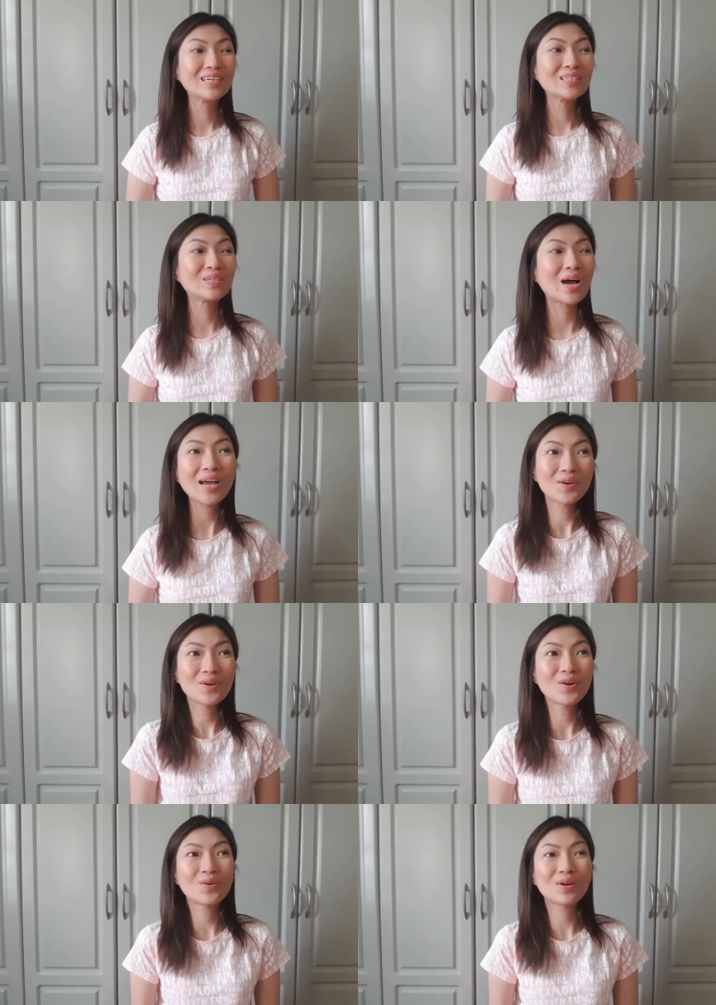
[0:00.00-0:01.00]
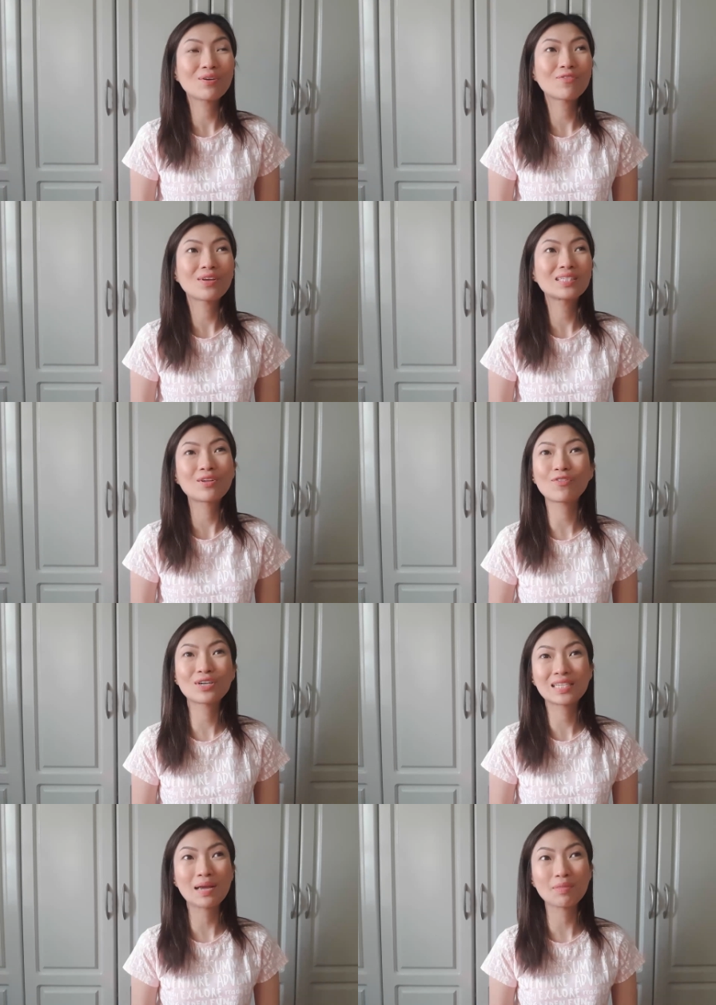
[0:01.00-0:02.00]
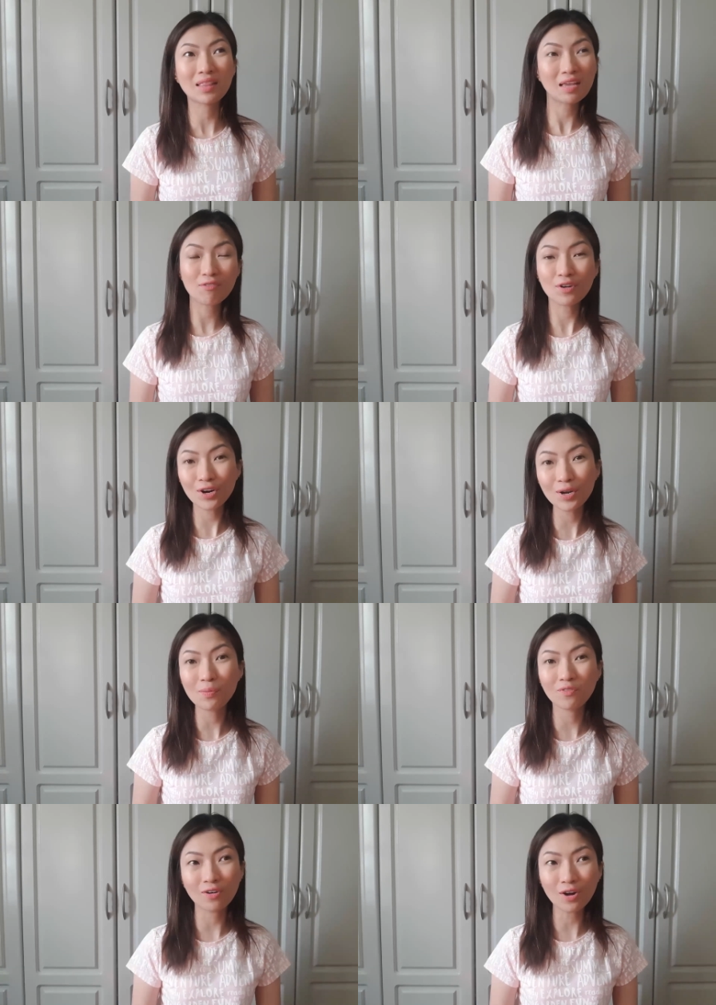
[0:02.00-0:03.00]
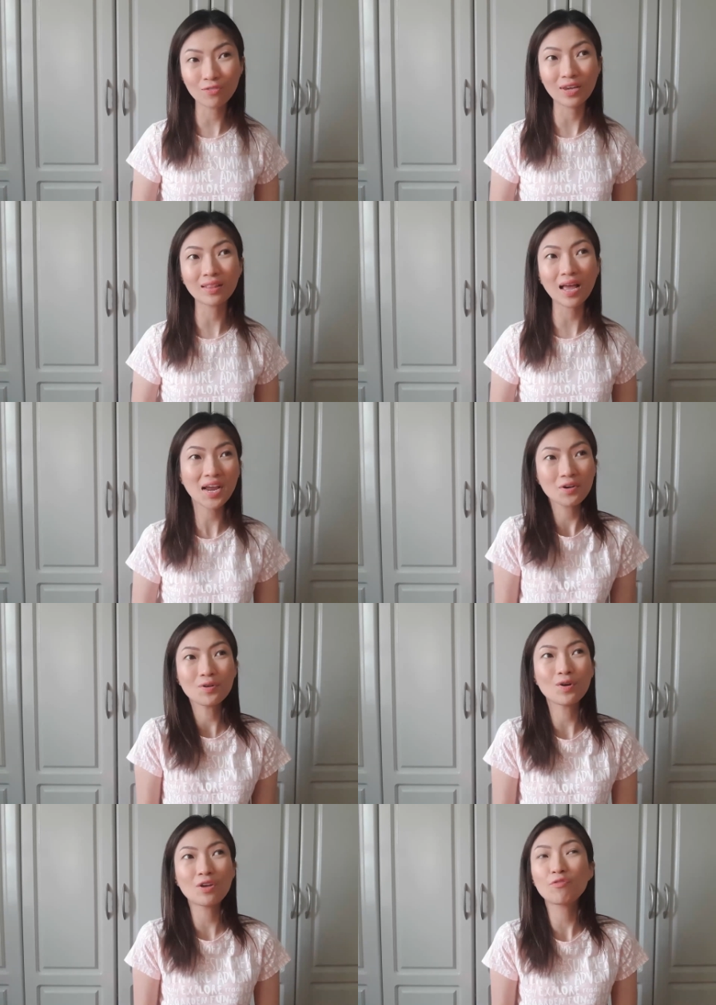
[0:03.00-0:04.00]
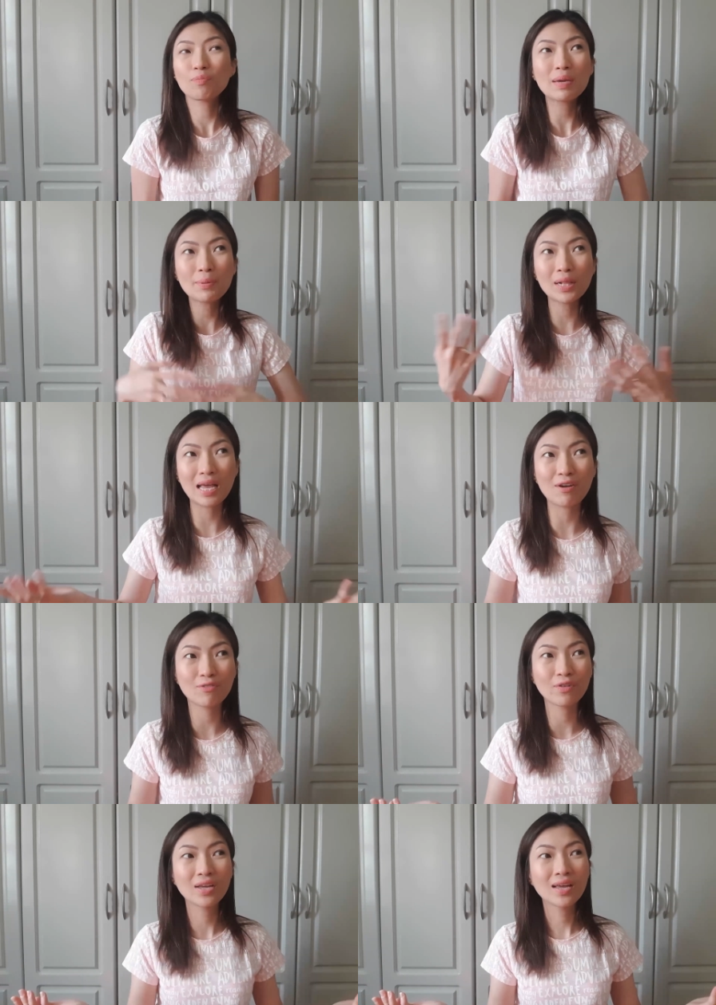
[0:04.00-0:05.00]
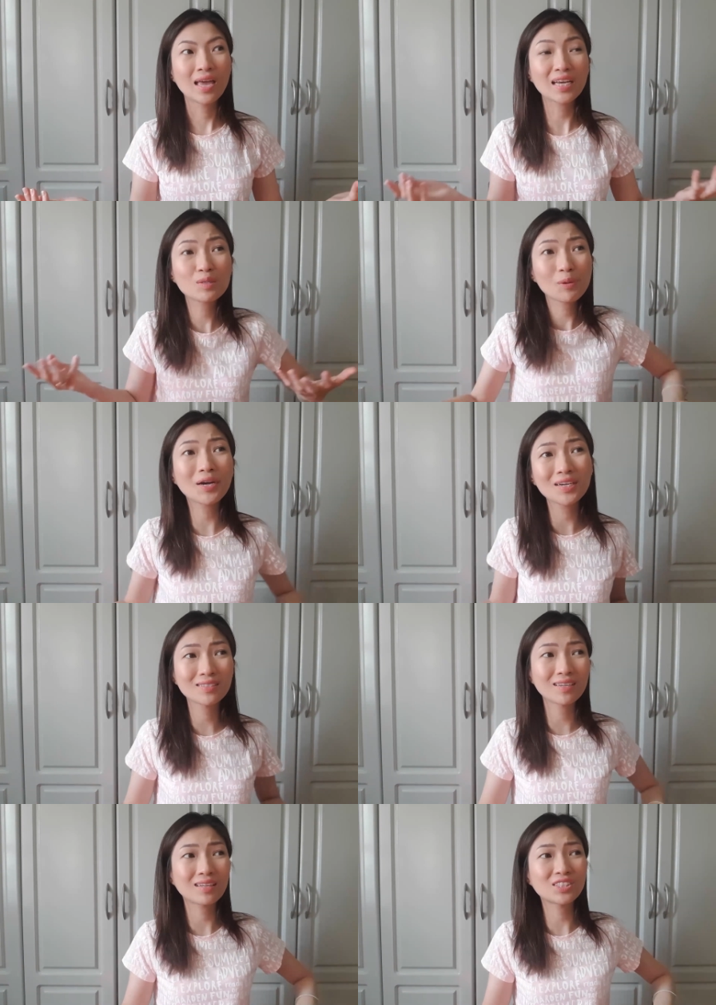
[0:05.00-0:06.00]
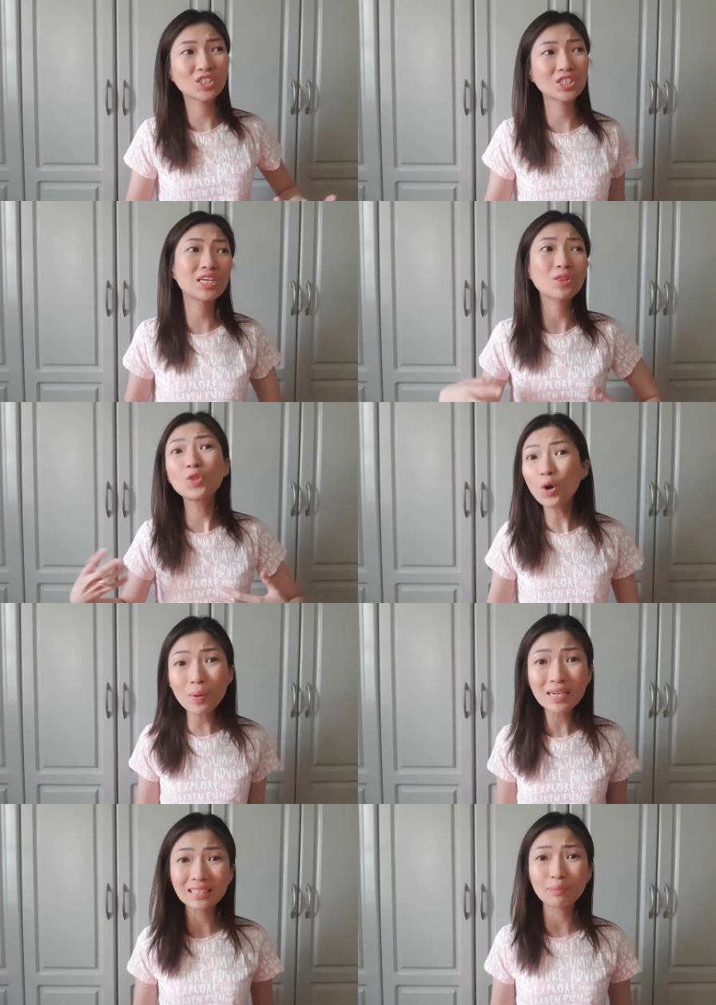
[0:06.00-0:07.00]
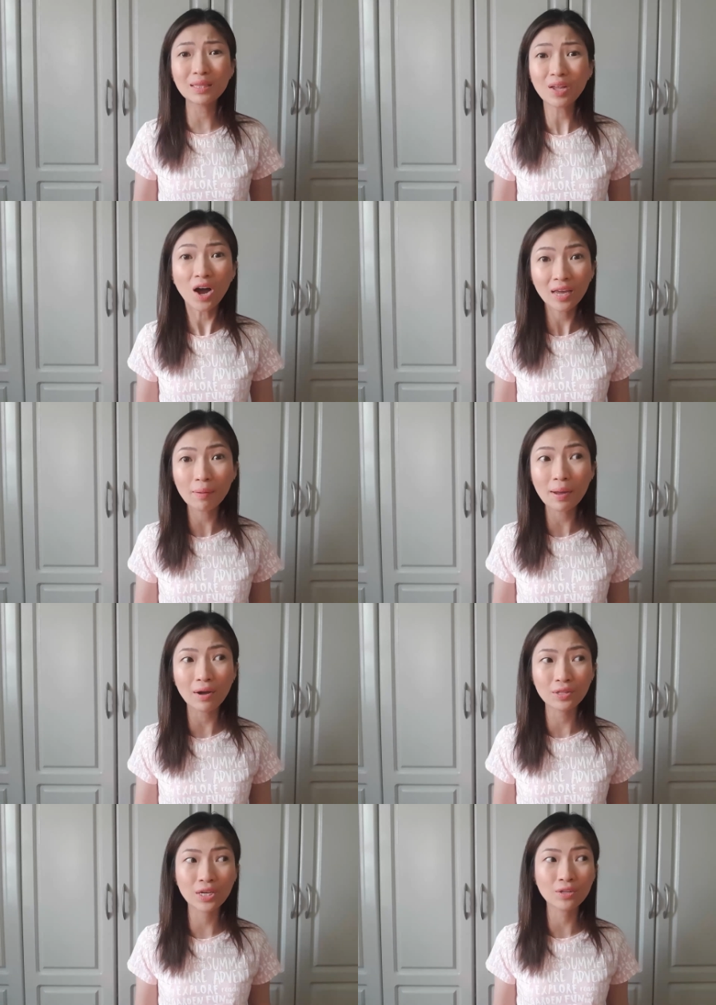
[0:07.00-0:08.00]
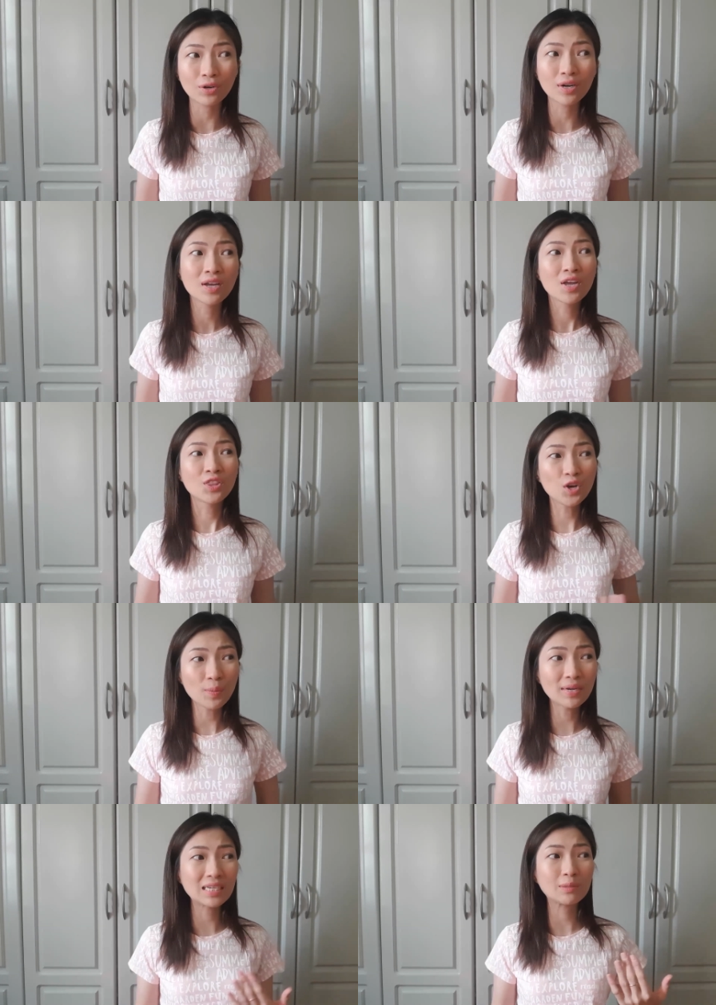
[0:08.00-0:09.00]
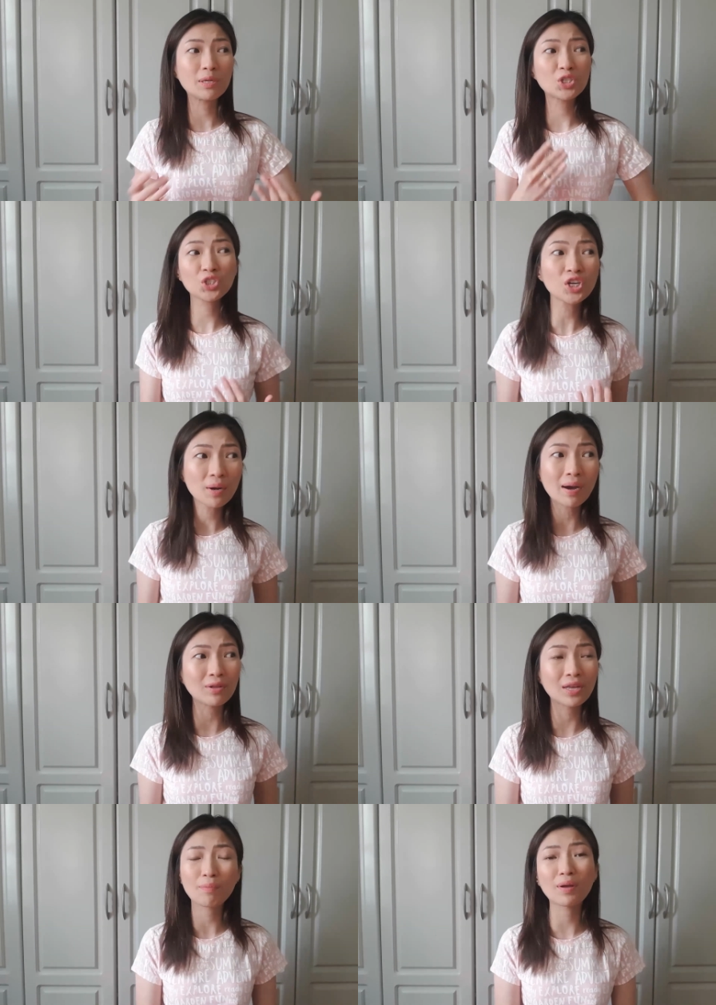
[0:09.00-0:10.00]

So I don't know if it's the first time that they've heard of it. I don't know if people have experienced it. It's just that nobody's been talking about it, or nobody's been sure about it.